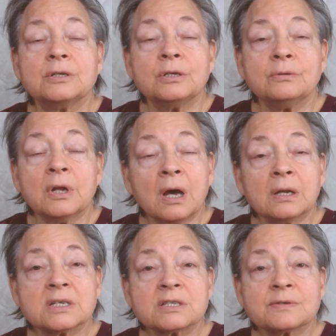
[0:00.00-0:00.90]
do
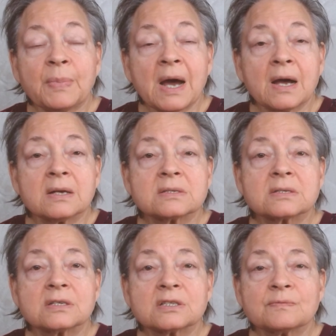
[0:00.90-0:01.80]
not
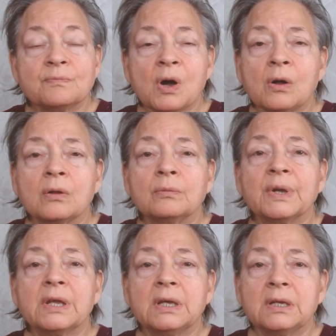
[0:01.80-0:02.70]
despise small
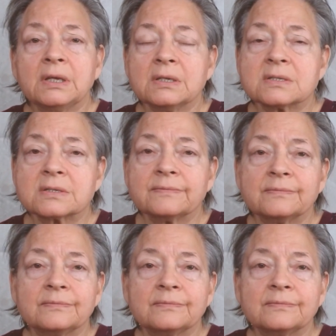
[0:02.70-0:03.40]
beginnings.